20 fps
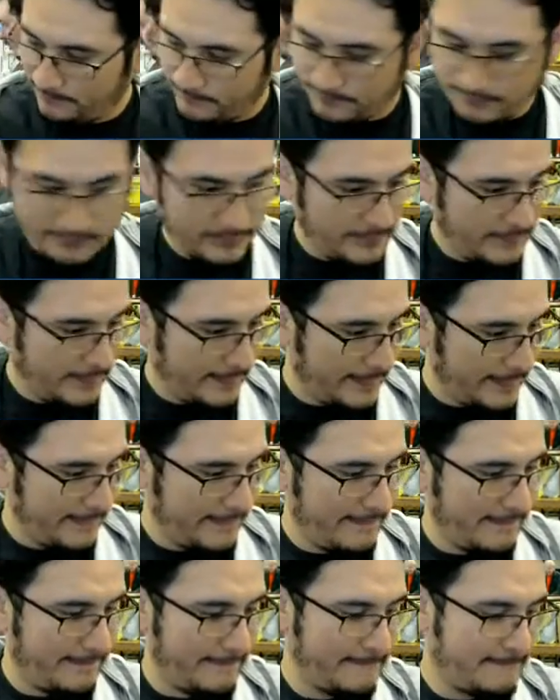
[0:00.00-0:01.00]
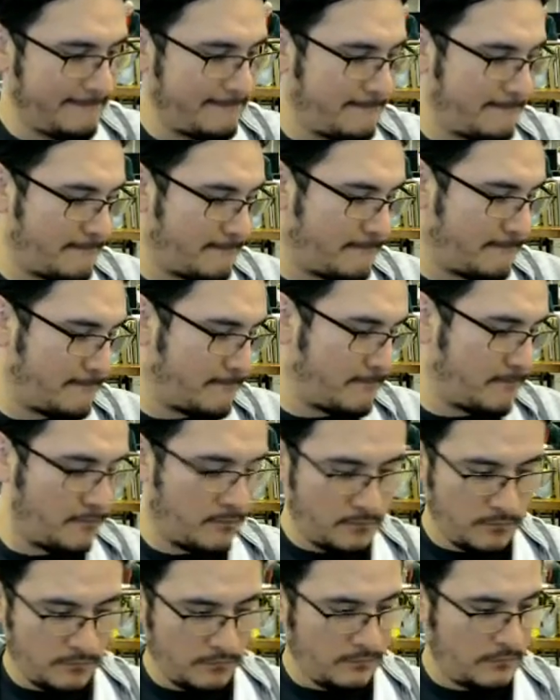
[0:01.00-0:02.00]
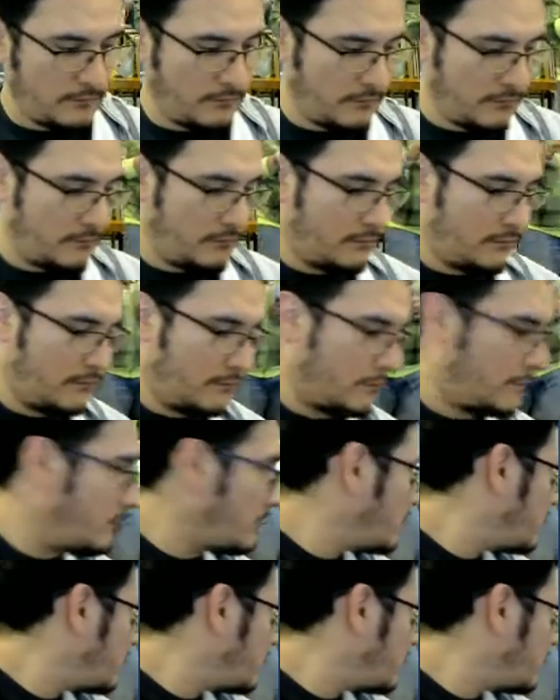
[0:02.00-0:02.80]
Nothing is said.